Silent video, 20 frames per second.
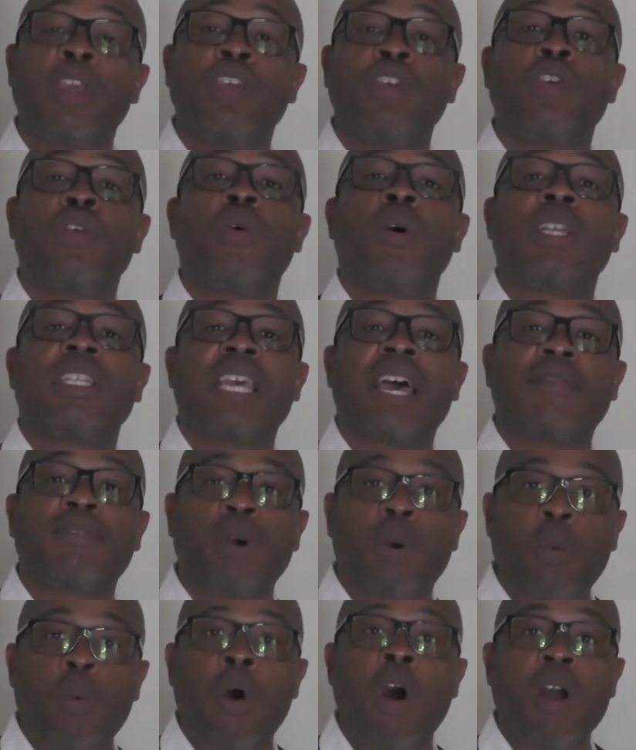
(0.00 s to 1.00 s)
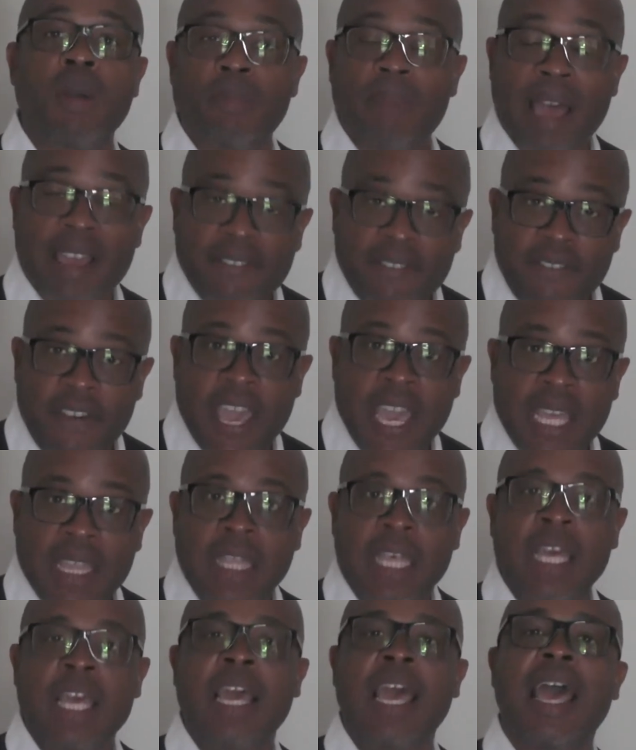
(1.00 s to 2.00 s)
You're going to have to walk by
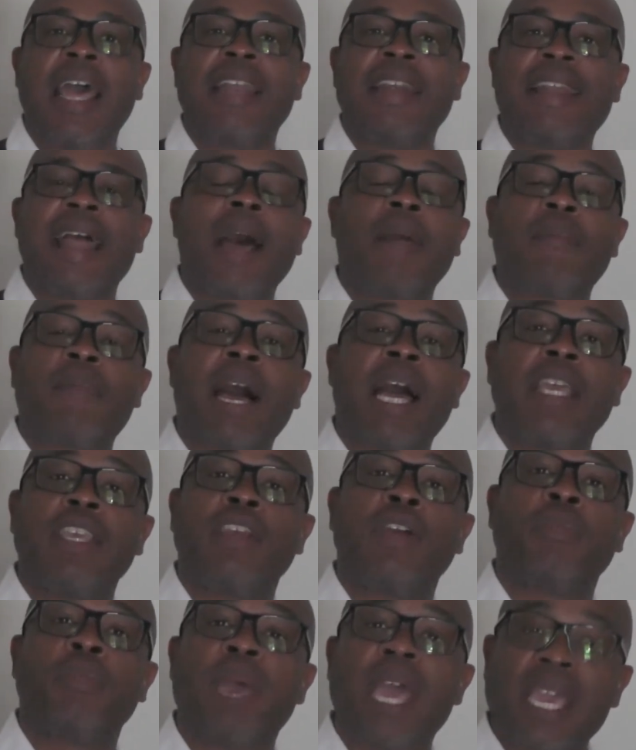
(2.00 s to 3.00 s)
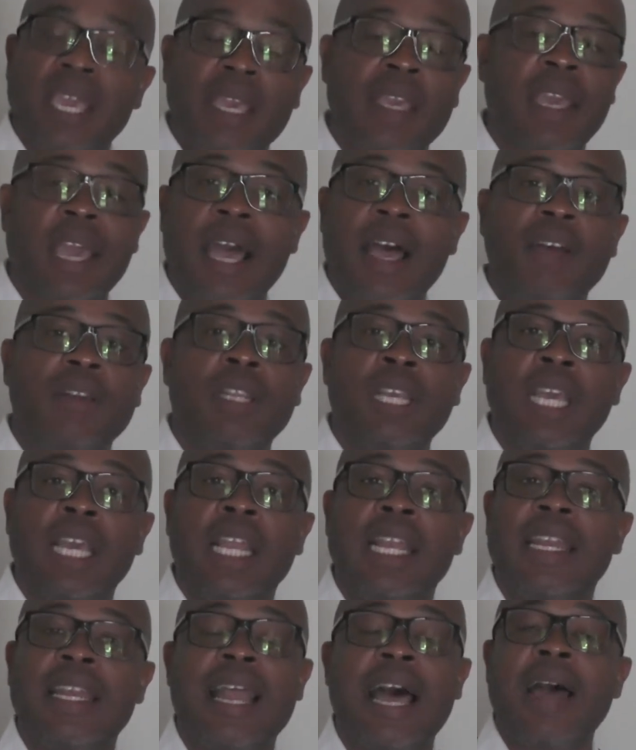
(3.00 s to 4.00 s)
faith and not by your bank account,
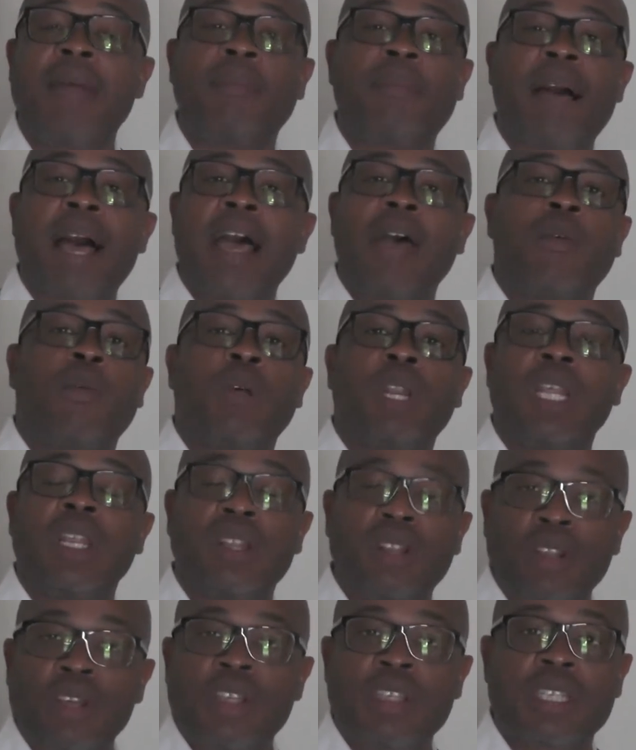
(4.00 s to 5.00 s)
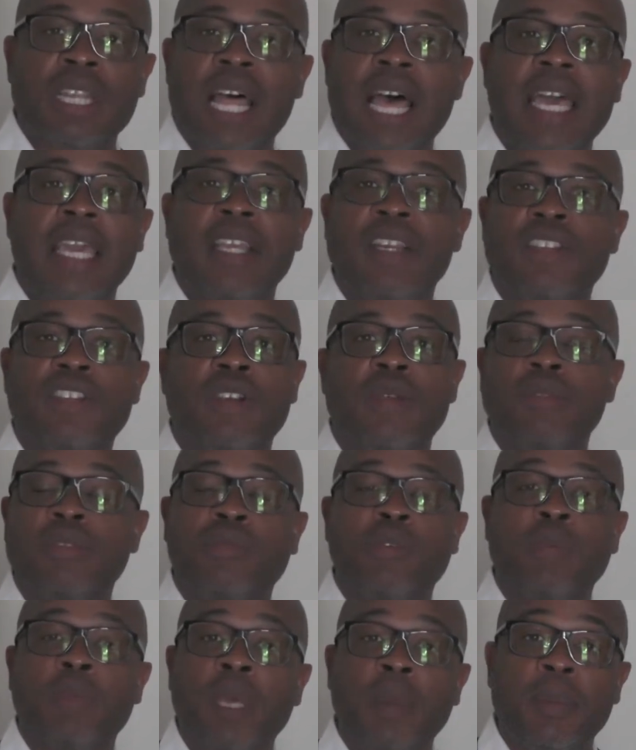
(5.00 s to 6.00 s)
not by what it looks like in terms
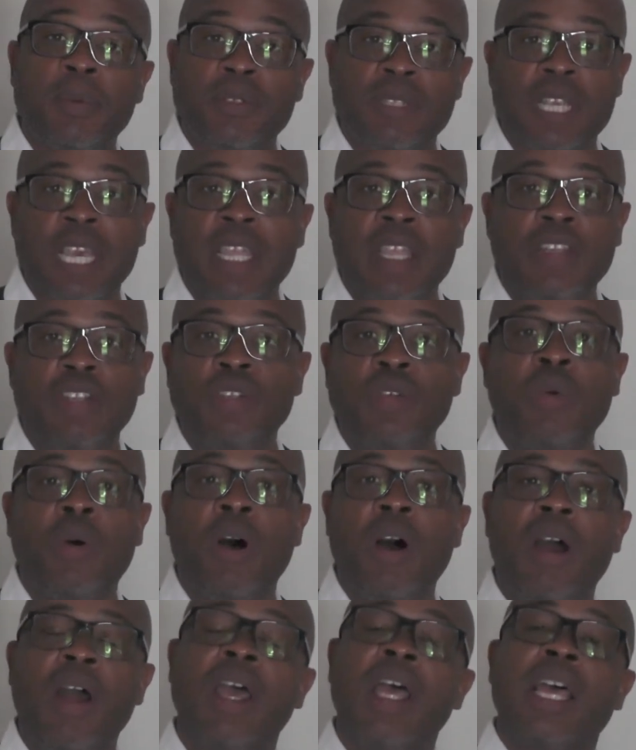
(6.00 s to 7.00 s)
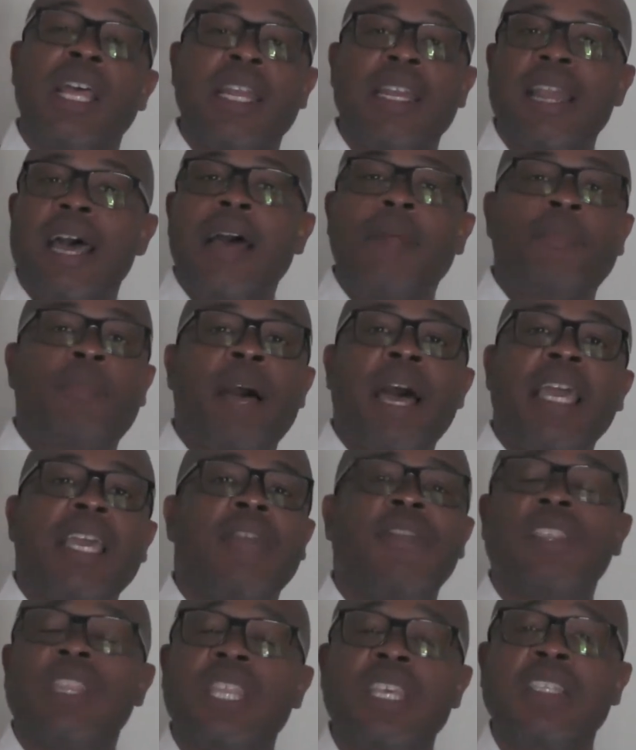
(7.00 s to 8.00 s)
of what people say that you are, not by
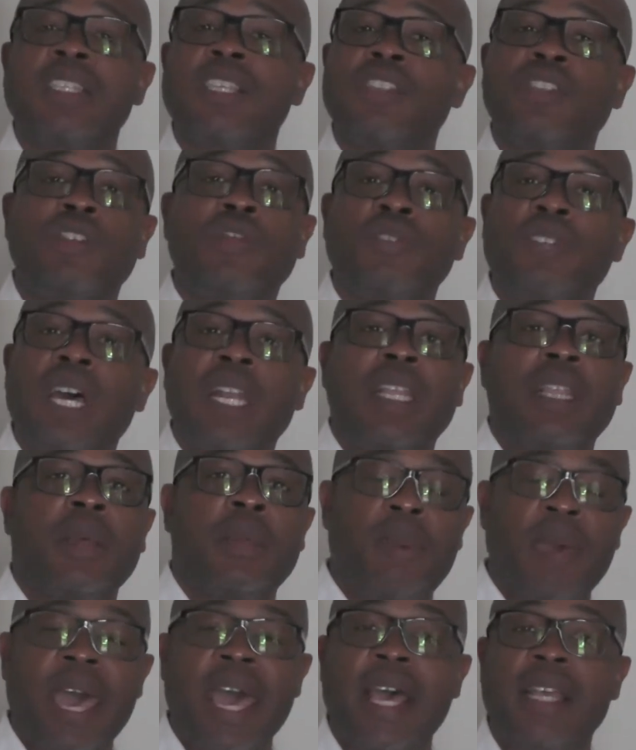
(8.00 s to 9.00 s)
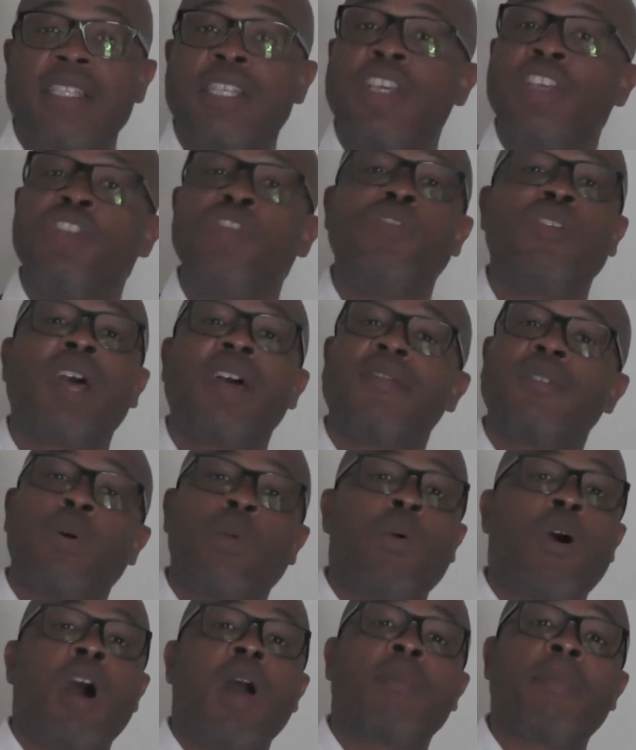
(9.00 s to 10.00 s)
even things that you've done in the past. You're going to have to
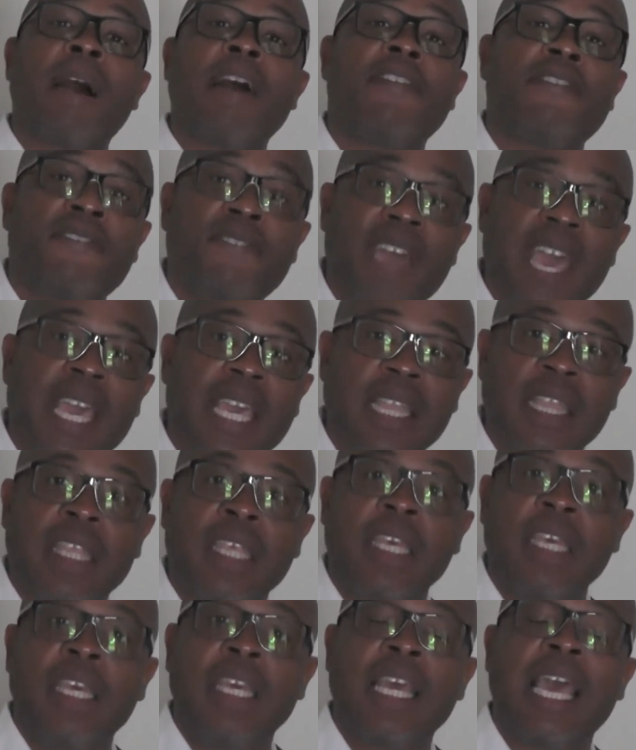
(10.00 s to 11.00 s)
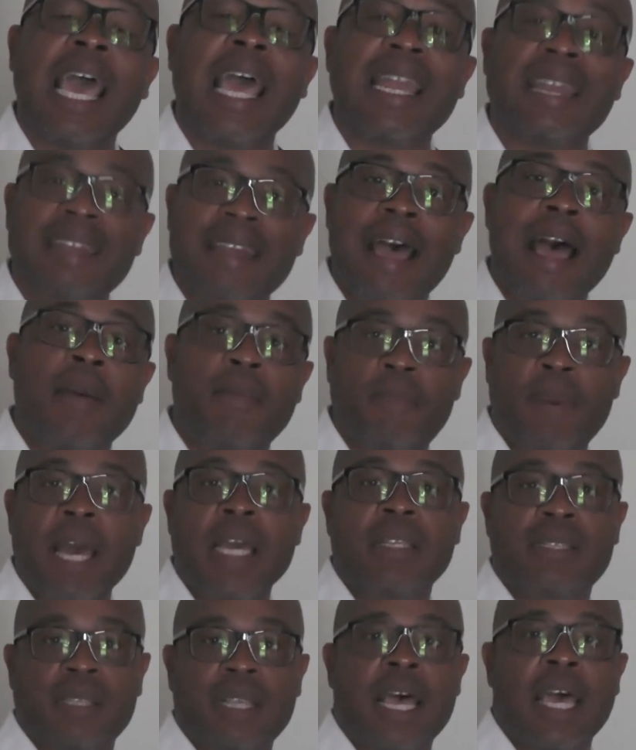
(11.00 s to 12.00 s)
walk by faith and not
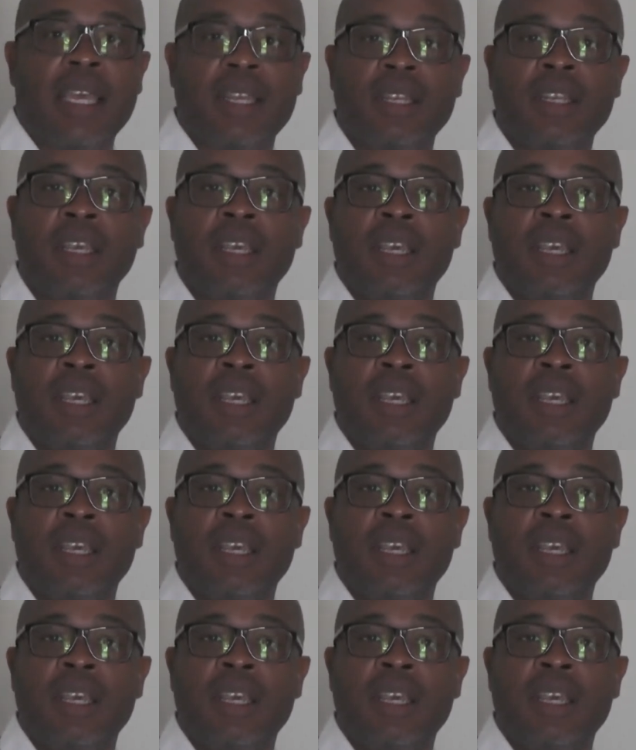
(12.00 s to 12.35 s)
by sight.